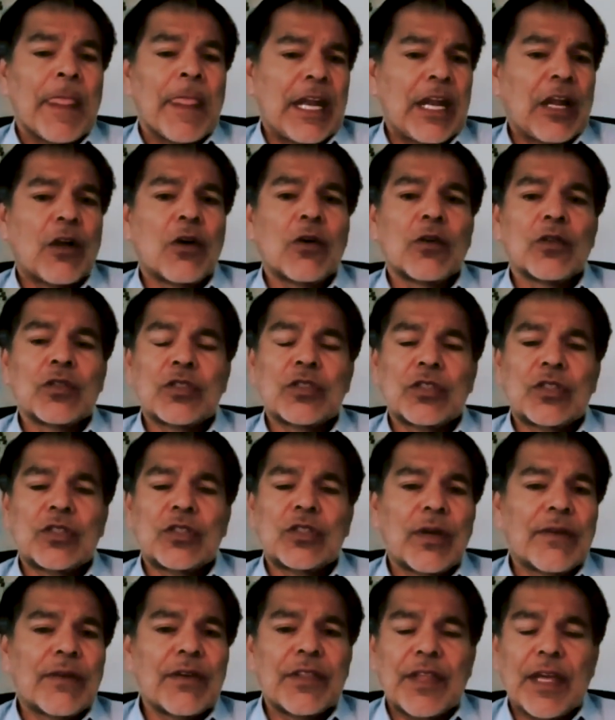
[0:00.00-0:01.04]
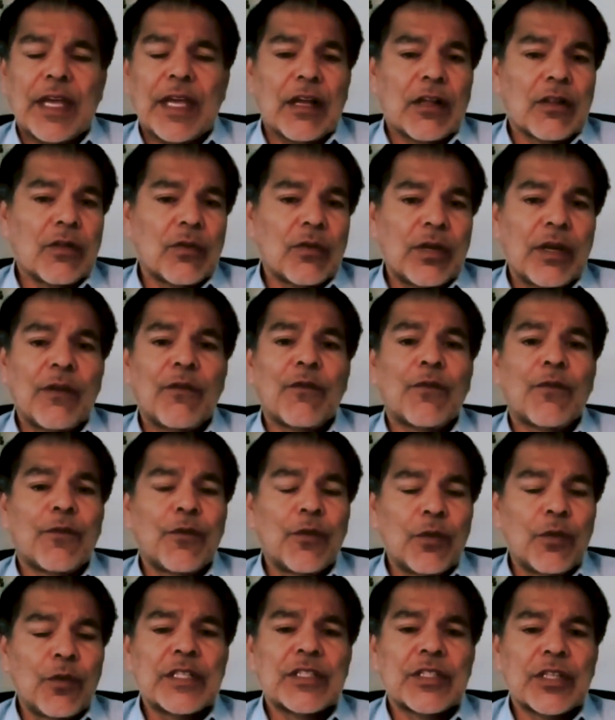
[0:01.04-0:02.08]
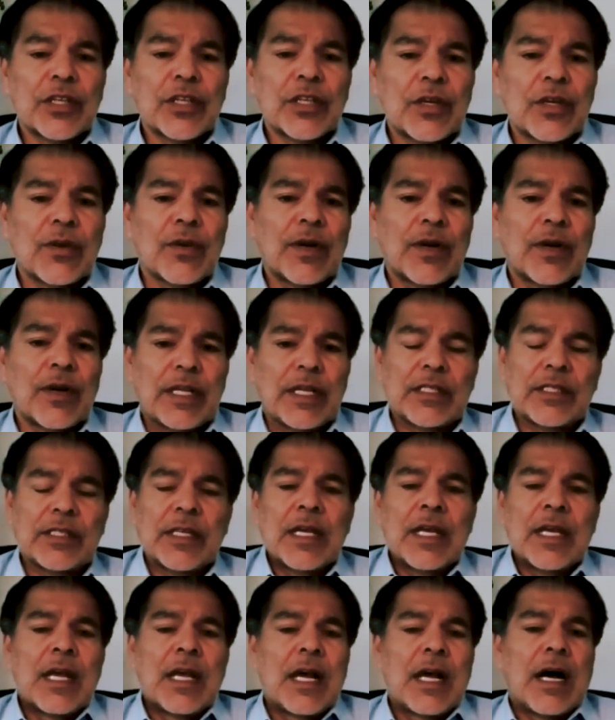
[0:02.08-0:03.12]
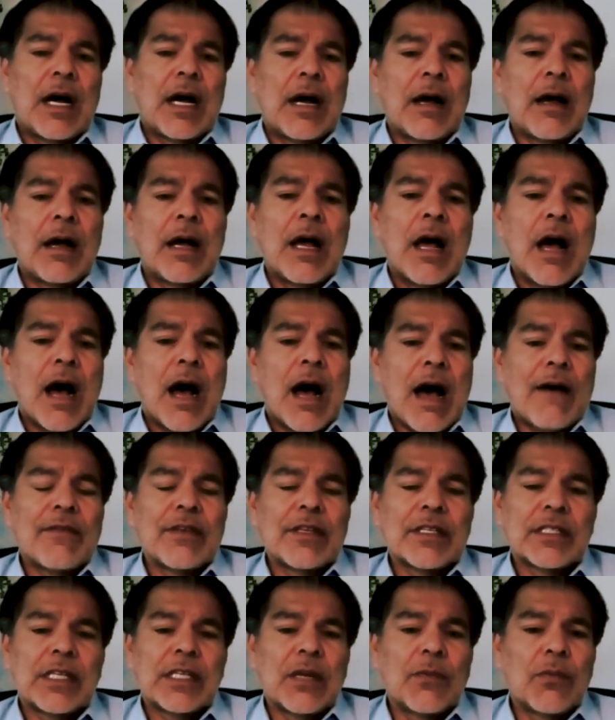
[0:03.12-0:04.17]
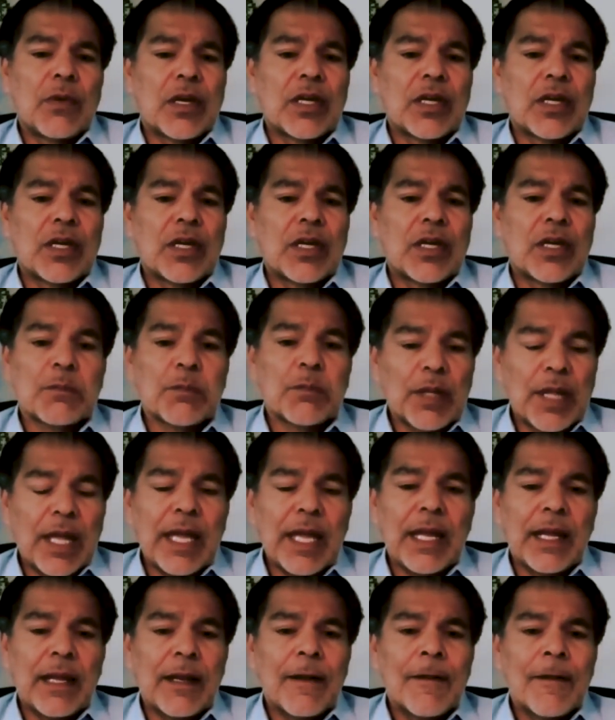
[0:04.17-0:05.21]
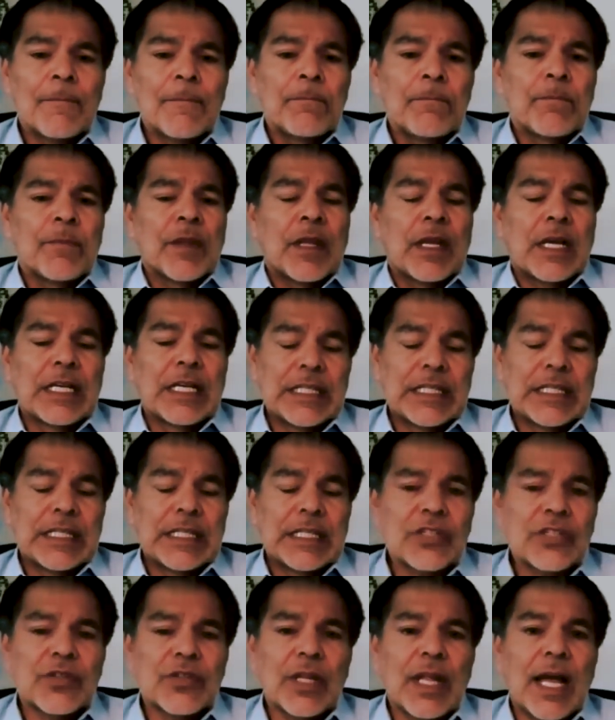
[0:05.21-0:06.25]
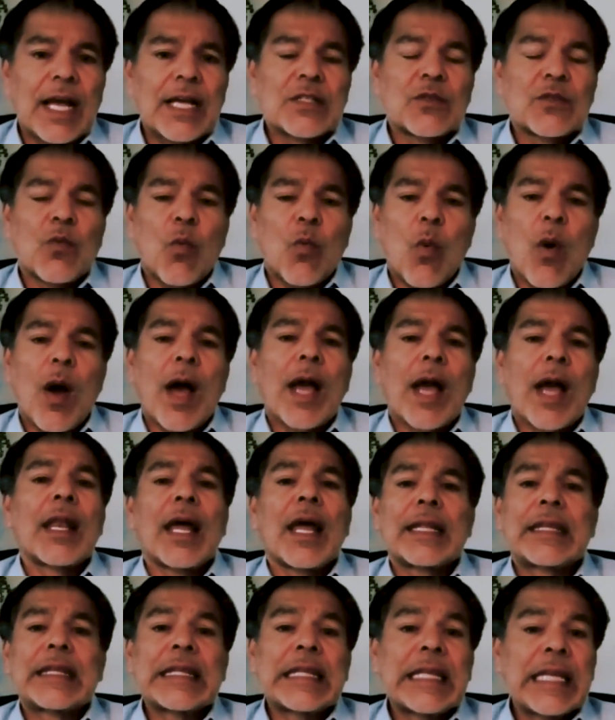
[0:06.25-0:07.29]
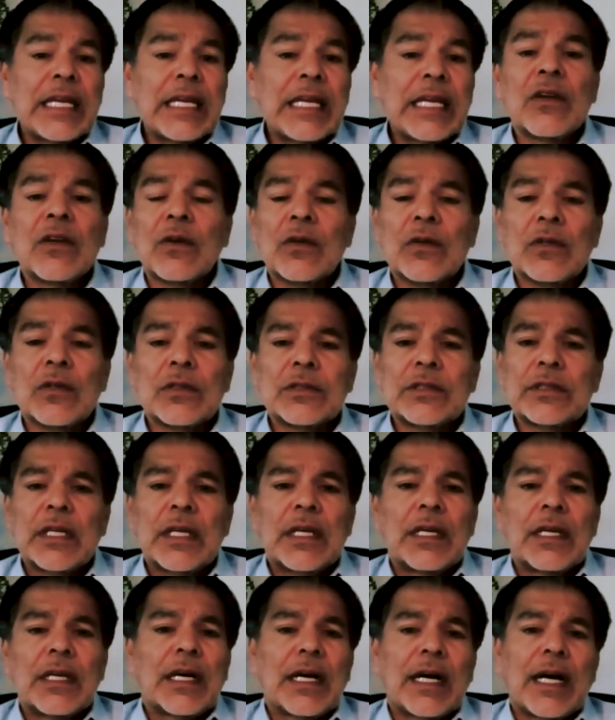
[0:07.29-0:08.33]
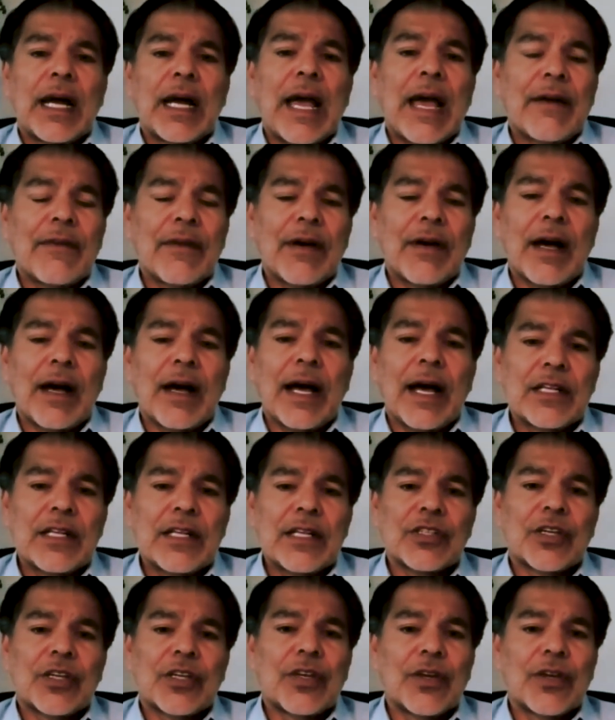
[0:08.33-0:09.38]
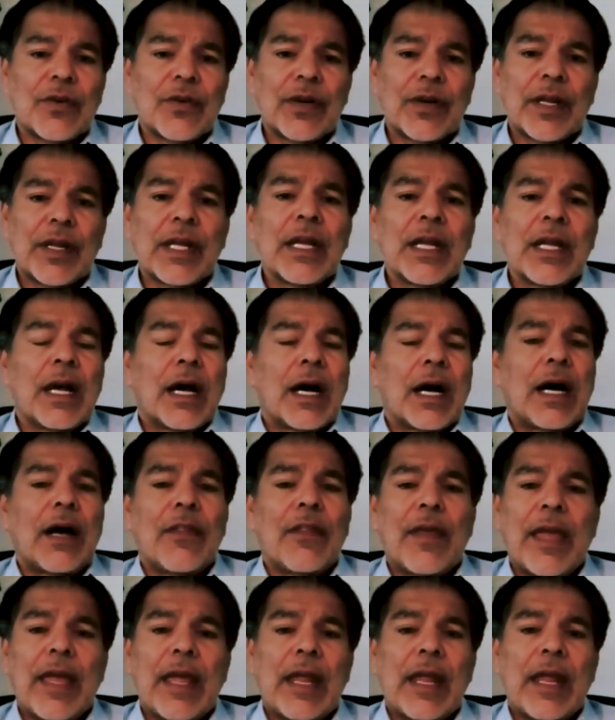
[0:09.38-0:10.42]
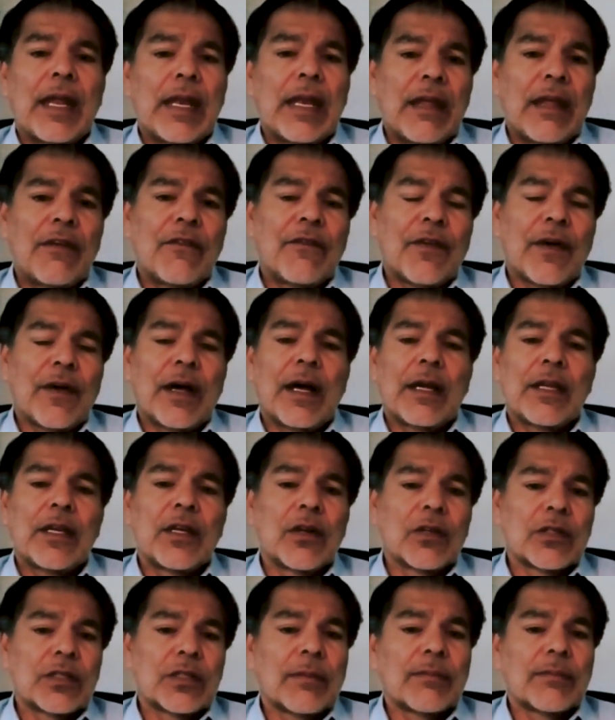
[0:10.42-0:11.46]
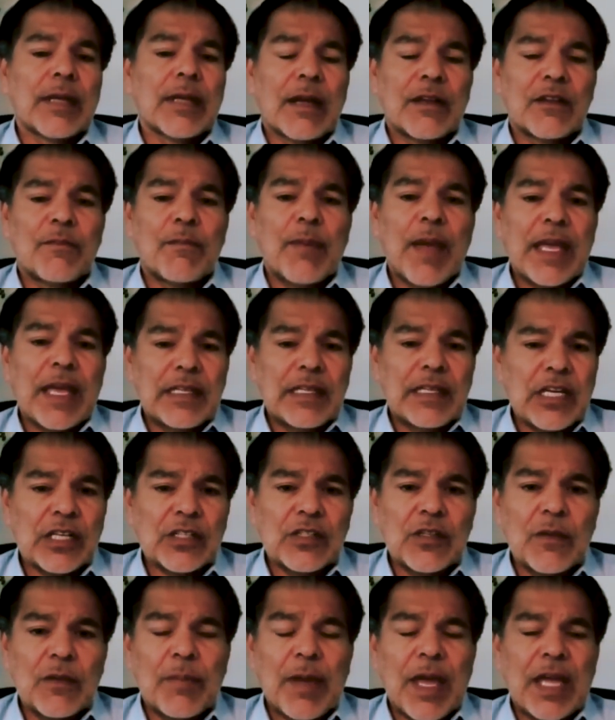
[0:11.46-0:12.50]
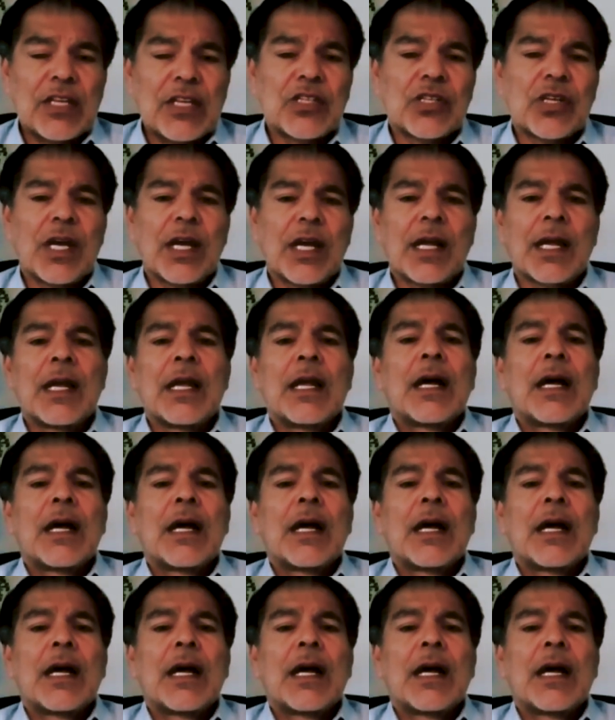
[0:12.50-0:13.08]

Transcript: And it goes to everything, including food insecurities. Uh, obviously, we can explain, contextualize why Latinos uh, have a high insecurity. Uh, they, live, uh, you know, sometimes paycheck to paycheck.